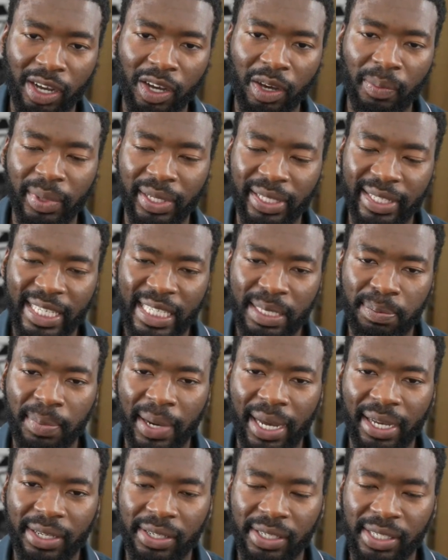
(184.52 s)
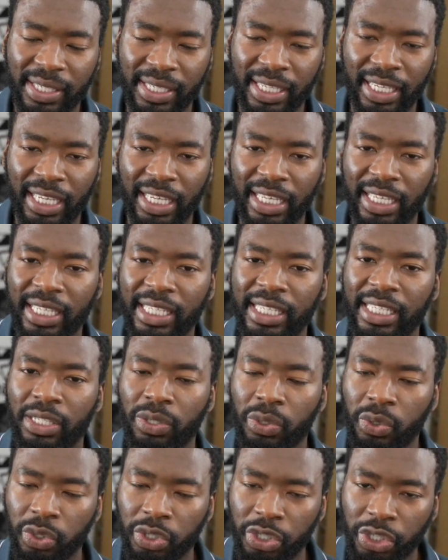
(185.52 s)
this bias is to
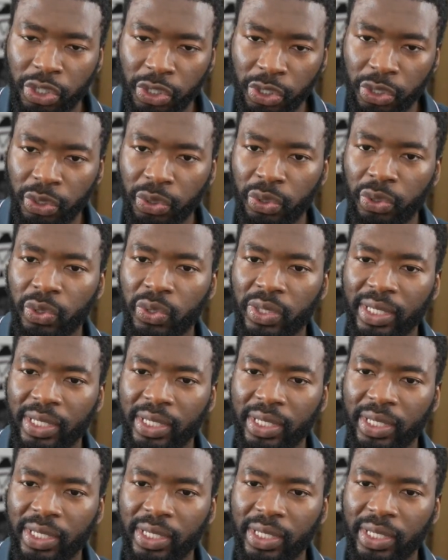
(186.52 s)
use